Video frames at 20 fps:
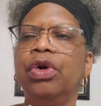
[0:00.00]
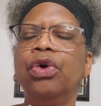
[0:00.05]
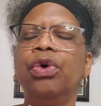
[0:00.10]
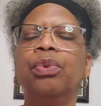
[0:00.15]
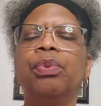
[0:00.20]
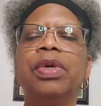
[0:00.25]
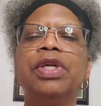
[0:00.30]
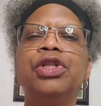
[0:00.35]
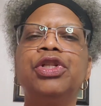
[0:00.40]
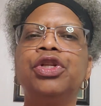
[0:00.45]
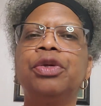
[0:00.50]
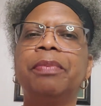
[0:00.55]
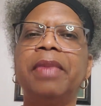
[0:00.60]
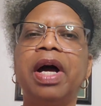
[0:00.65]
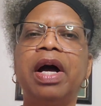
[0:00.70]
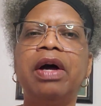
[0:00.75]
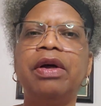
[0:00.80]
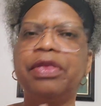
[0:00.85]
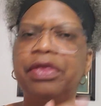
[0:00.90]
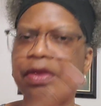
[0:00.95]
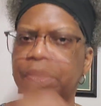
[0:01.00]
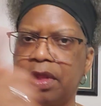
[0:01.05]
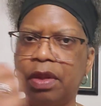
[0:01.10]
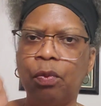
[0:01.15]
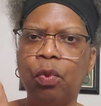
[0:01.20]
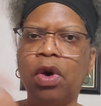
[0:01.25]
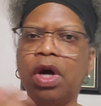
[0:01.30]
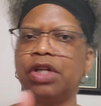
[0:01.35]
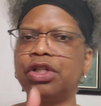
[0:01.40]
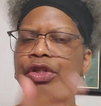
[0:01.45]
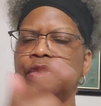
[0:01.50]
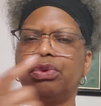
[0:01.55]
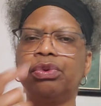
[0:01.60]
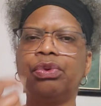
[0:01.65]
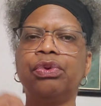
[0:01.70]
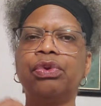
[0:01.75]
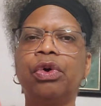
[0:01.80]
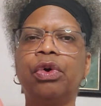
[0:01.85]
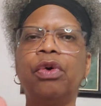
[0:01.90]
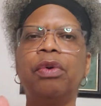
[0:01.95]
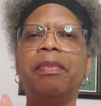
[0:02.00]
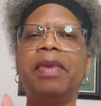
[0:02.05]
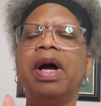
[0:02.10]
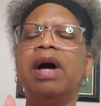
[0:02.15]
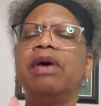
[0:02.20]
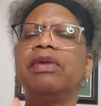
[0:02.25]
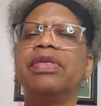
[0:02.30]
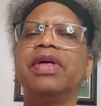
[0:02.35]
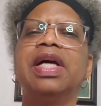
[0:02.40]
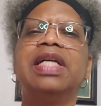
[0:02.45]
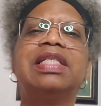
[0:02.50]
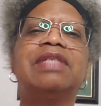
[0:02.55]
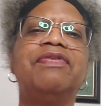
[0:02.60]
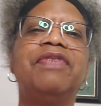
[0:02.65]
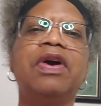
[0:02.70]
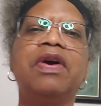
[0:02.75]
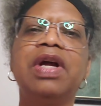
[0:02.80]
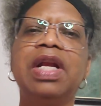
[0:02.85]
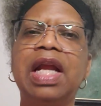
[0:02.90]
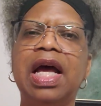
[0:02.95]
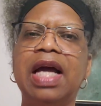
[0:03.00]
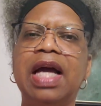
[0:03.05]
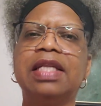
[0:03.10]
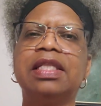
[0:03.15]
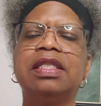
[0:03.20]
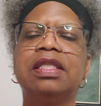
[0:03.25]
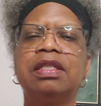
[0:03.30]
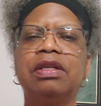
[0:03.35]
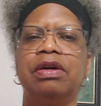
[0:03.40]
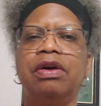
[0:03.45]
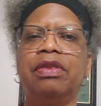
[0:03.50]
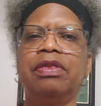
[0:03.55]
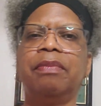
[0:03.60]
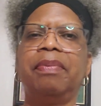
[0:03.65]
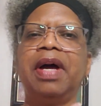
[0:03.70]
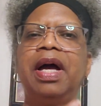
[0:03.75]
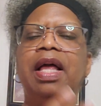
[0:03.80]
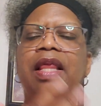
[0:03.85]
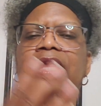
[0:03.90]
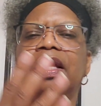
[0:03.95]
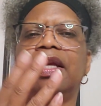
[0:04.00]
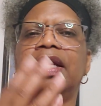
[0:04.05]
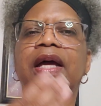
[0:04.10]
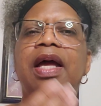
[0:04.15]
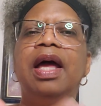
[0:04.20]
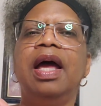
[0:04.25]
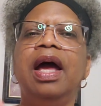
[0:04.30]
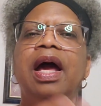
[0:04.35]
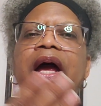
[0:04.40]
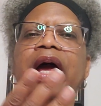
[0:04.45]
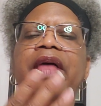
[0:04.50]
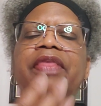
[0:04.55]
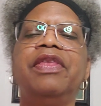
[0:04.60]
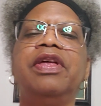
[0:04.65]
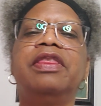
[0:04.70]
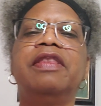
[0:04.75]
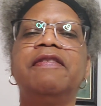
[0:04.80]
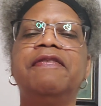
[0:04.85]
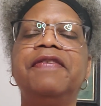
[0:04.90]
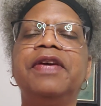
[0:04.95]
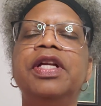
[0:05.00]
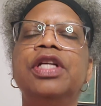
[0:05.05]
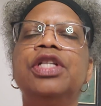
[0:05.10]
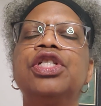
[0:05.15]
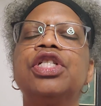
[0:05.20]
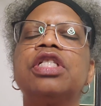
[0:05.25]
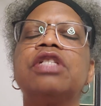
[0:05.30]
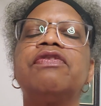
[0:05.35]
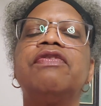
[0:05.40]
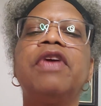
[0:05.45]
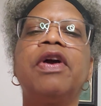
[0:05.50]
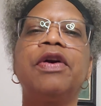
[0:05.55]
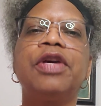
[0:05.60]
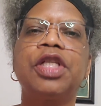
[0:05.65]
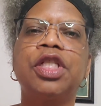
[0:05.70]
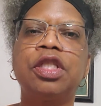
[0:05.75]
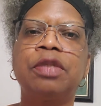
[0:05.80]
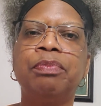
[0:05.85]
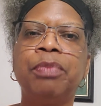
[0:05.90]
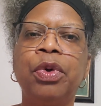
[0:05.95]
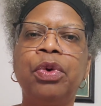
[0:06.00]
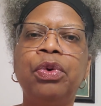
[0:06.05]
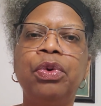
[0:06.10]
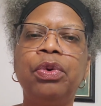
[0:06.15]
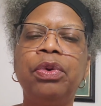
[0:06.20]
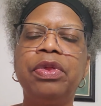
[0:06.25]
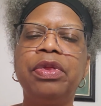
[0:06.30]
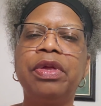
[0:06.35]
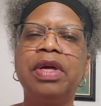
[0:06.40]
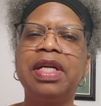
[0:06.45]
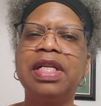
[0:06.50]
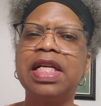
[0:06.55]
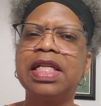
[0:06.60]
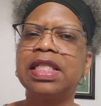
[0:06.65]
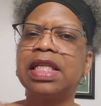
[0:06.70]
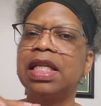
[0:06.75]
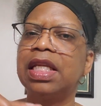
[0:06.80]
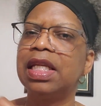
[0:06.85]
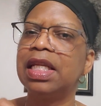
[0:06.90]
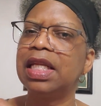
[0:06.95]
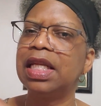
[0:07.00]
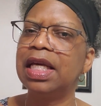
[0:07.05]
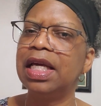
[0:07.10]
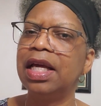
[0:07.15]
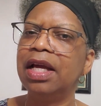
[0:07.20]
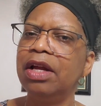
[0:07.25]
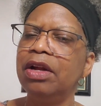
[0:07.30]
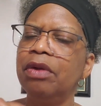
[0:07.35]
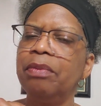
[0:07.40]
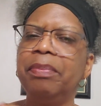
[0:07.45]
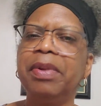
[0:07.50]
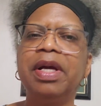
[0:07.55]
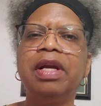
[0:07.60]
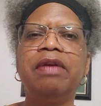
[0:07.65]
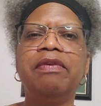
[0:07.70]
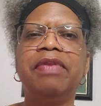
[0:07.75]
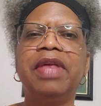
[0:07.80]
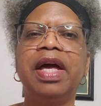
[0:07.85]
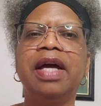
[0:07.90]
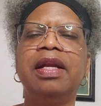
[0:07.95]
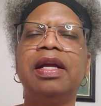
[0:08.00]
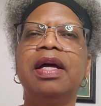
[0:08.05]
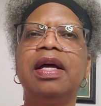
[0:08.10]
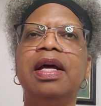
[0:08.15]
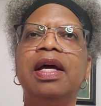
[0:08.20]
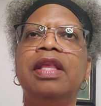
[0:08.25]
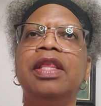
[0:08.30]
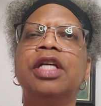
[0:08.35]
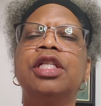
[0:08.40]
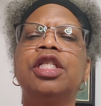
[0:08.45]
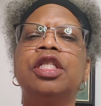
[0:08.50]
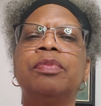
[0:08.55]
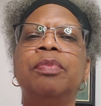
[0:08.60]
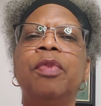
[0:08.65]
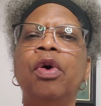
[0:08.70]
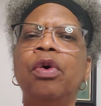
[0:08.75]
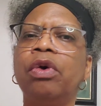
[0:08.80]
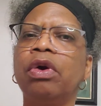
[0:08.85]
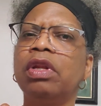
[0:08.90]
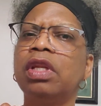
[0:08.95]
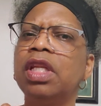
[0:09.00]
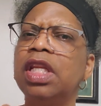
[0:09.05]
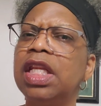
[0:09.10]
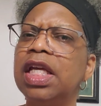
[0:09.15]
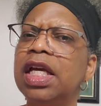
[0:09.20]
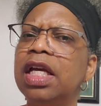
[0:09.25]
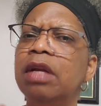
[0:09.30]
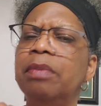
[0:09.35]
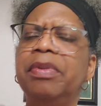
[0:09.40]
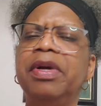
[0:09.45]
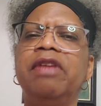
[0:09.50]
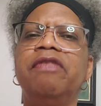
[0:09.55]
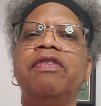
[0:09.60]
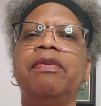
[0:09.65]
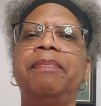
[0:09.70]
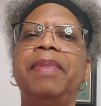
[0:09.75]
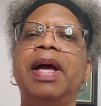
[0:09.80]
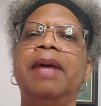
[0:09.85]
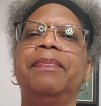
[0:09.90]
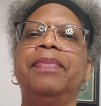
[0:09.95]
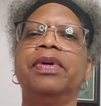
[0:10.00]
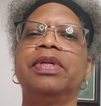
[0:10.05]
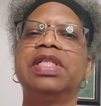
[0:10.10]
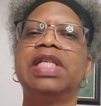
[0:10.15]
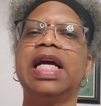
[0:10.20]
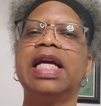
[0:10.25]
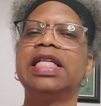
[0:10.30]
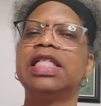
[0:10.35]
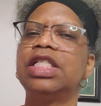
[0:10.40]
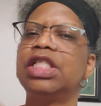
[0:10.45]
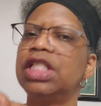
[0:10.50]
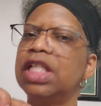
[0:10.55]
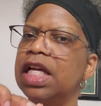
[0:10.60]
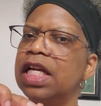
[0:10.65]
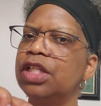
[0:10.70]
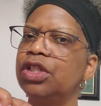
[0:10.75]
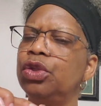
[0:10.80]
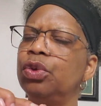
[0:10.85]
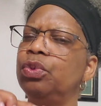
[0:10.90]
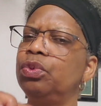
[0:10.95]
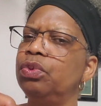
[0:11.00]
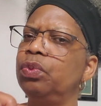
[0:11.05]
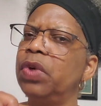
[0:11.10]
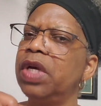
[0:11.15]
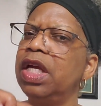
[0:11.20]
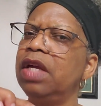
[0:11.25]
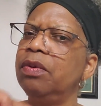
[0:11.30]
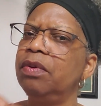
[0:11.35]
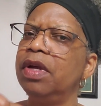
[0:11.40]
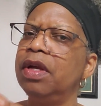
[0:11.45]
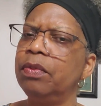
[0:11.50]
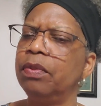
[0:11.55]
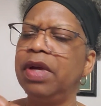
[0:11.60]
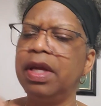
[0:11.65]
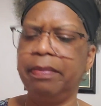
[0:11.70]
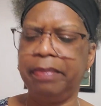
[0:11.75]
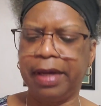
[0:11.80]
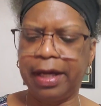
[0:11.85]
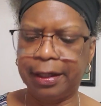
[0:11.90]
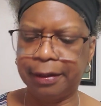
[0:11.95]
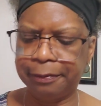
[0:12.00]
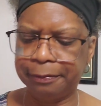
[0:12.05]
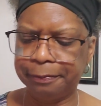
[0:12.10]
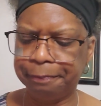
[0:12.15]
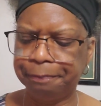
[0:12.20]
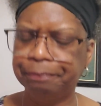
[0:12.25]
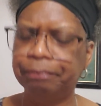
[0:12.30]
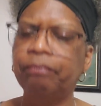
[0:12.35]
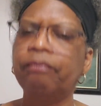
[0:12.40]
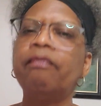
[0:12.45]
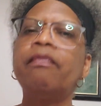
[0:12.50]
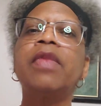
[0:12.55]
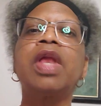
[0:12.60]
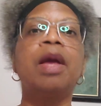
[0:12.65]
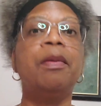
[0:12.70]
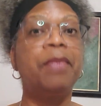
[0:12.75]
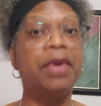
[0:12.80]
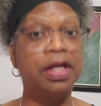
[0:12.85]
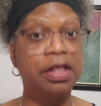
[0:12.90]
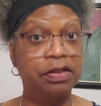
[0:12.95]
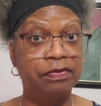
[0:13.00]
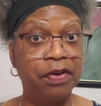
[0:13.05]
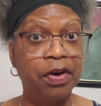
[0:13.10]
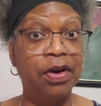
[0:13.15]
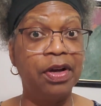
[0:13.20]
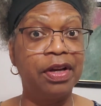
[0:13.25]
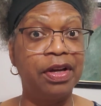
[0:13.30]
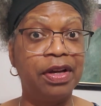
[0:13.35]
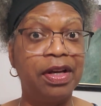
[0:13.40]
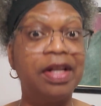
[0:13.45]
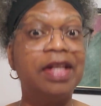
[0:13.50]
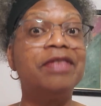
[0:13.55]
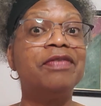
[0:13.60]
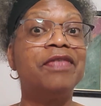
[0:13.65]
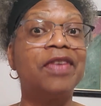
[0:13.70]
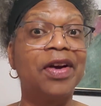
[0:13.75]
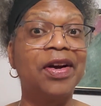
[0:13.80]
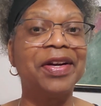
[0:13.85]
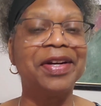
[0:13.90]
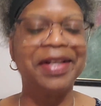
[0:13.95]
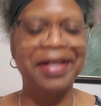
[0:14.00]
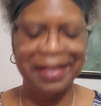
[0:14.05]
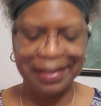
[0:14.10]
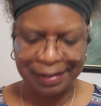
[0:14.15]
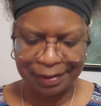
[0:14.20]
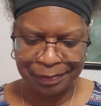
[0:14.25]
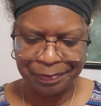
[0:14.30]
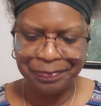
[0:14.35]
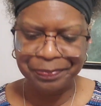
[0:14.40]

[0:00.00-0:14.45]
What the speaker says: rinse your mouth, wash it through the whole mouth, it's very nice on the palate. And then the finish is very smooth, just a little bit of that smoke or a little bit of a pepper taste, just a wee bit. But it's very good, very good.